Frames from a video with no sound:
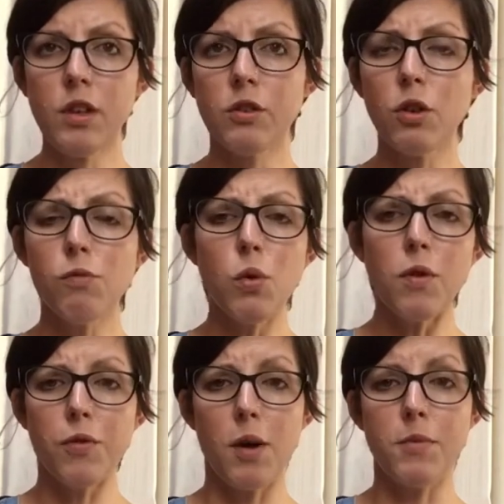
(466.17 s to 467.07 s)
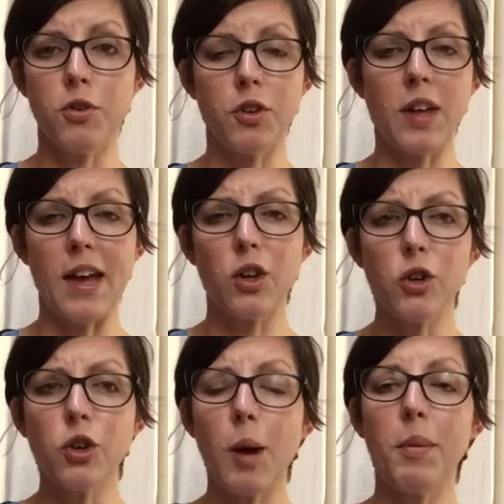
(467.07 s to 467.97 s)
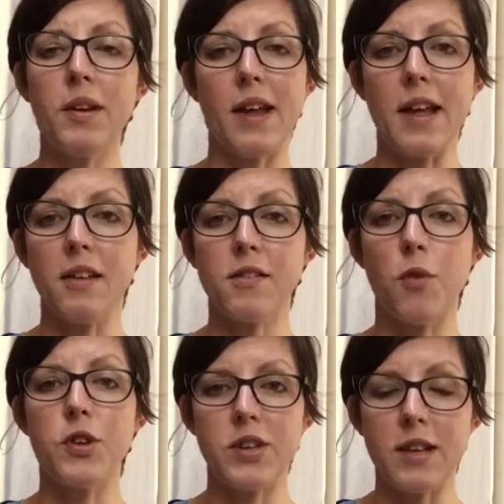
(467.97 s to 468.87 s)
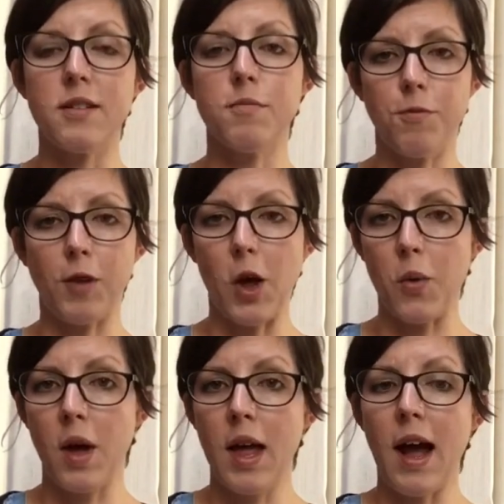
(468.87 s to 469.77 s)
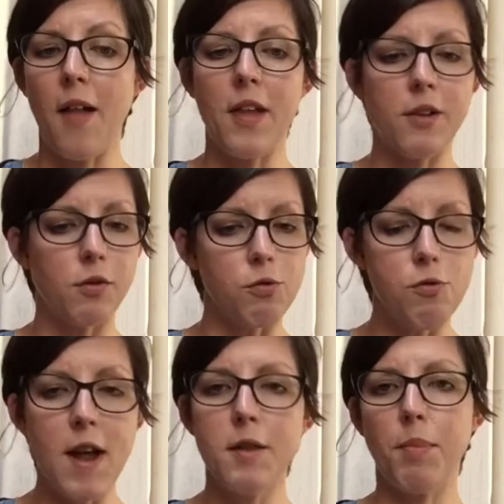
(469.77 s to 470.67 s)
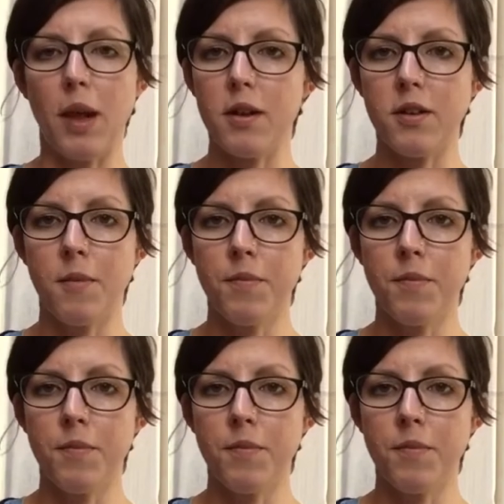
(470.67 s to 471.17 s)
So rule of thumb, you should get a good couple of days of a decent flow, and that's red blood.